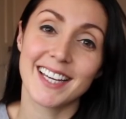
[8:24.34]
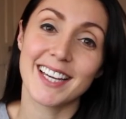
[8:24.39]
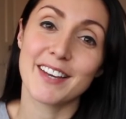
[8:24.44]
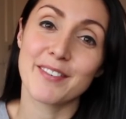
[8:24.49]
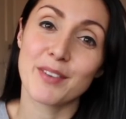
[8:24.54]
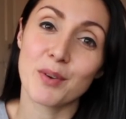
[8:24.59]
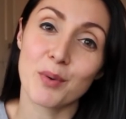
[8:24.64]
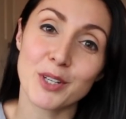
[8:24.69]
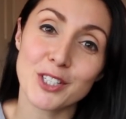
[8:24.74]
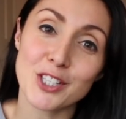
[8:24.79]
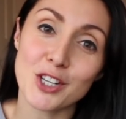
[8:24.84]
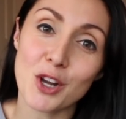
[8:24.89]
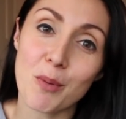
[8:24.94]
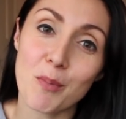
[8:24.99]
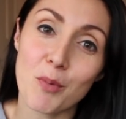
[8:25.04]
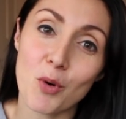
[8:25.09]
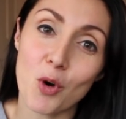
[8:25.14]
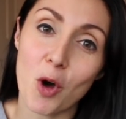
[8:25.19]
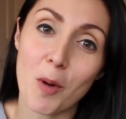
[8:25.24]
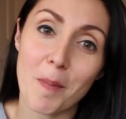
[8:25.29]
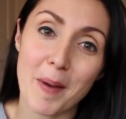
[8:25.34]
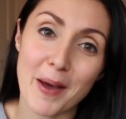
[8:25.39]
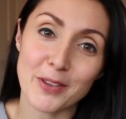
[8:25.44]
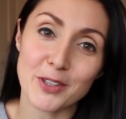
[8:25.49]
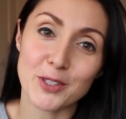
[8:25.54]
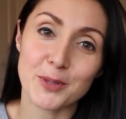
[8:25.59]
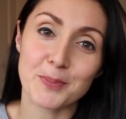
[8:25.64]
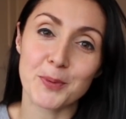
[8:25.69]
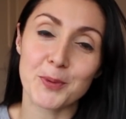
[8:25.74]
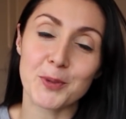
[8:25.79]
If you want to know more about
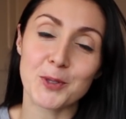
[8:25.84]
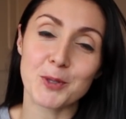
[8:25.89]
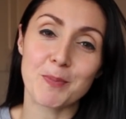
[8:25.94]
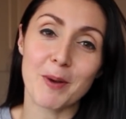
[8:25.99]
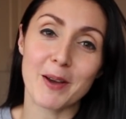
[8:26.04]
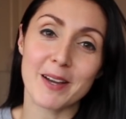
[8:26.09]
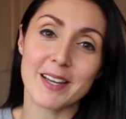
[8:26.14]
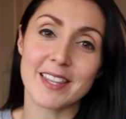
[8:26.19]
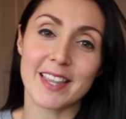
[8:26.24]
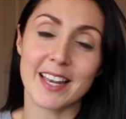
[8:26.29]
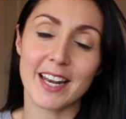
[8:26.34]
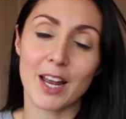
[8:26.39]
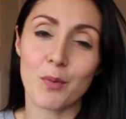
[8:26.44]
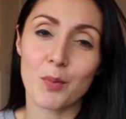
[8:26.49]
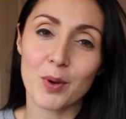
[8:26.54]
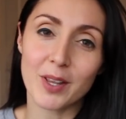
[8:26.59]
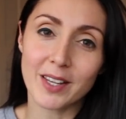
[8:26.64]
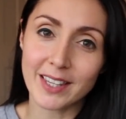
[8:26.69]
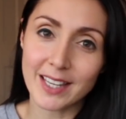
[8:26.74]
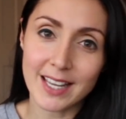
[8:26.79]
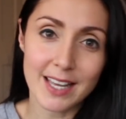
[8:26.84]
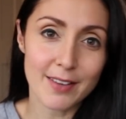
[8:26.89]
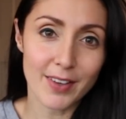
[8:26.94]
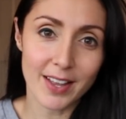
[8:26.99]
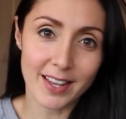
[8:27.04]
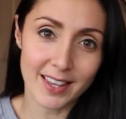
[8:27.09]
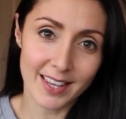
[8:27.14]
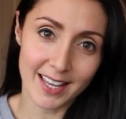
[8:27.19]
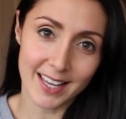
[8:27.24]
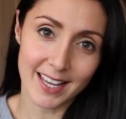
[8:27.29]
the sports buggy, then I will leave
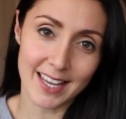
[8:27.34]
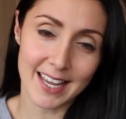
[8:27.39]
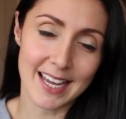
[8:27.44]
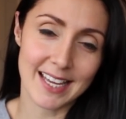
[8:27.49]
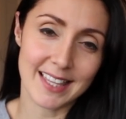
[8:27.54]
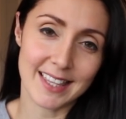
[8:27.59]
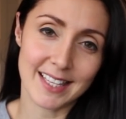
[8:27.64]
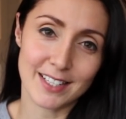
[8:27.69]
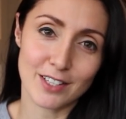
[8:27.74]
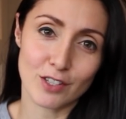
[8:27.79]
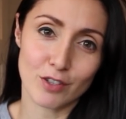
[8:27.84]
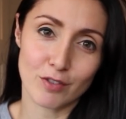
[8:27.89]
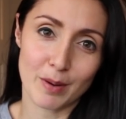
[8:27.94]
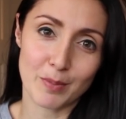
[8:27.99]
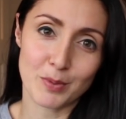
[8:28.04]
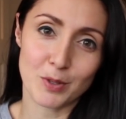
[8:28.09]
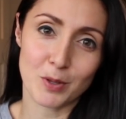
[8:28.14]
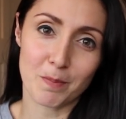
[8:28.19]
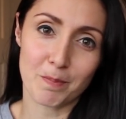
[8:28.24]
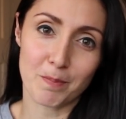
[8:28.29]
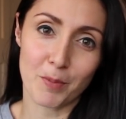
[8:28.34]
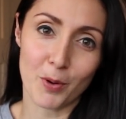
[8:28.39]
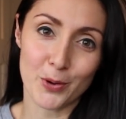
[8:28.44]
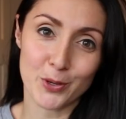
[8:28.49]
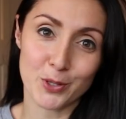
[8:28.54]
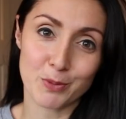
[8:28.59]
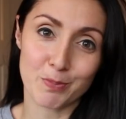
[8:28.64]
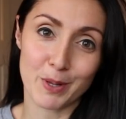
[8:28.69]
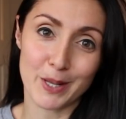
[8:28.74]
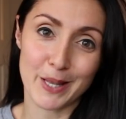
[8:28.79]
a link in the description
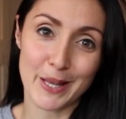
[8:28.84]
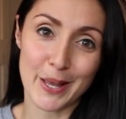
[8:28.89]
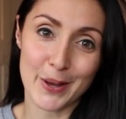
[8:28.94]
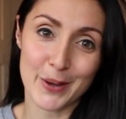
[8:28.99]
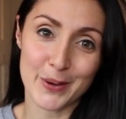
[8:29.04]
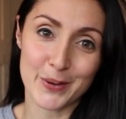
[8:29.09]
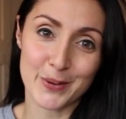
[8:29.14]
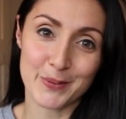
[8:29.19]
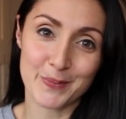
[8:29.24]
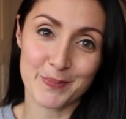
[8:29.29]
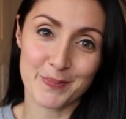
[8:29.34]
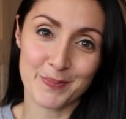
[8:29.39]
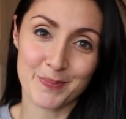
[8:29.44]
box below.